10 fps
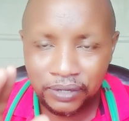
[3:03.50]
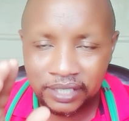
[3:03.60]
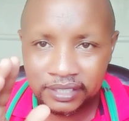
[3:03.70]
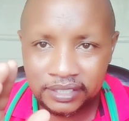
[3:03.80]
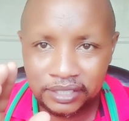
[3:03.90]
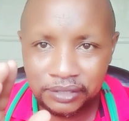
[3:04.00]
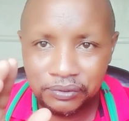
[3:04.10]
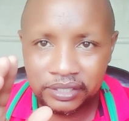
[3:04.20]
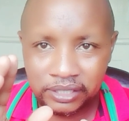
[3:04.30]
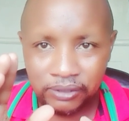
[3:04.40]
changing
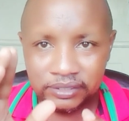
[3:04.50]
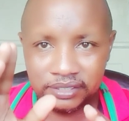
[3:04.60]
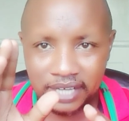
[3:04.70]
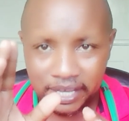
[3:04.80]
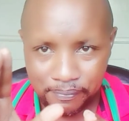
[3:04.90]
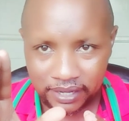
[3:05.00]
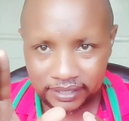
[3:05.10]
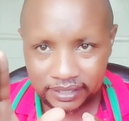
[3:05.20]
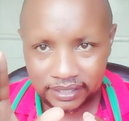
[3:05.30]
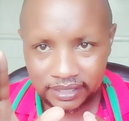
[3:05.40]
your child's diapers
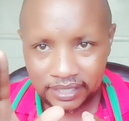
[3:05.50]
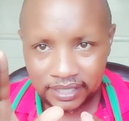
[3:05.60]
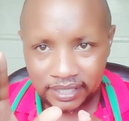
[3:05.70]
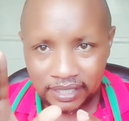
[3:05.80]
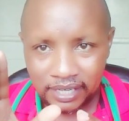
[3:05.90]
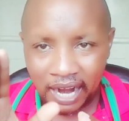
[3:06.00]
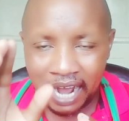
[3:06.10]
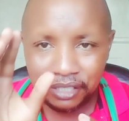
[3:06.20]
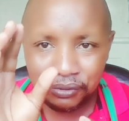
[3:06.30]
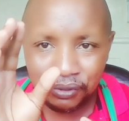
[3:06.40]

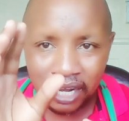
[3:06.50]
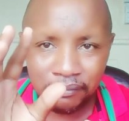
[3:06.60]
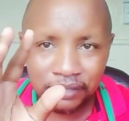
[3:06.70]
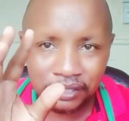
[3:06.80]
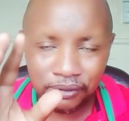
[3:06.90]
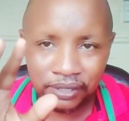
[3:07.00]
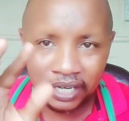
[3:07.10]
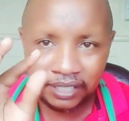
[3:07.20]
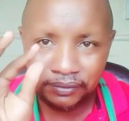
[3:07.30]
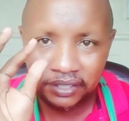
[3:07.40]
and you come in
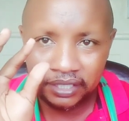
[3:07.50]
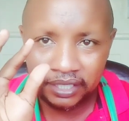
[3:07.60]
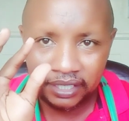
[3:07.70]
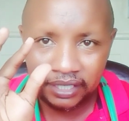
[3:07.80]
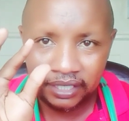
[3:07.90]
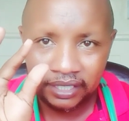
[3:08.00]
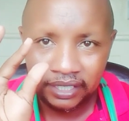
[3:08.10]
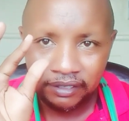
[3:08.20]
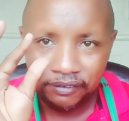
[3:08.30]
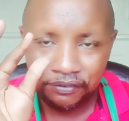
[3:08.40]
contact with the
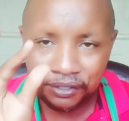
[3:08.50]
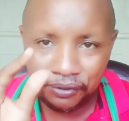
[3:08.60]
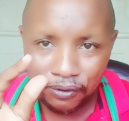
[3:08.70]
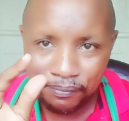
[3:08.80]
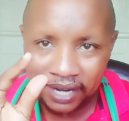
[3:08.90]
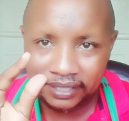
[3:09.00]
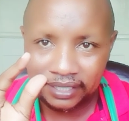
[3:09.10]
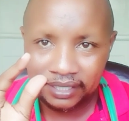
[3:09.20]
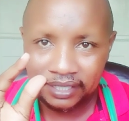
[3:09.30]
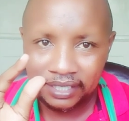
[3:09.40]
fecal matter,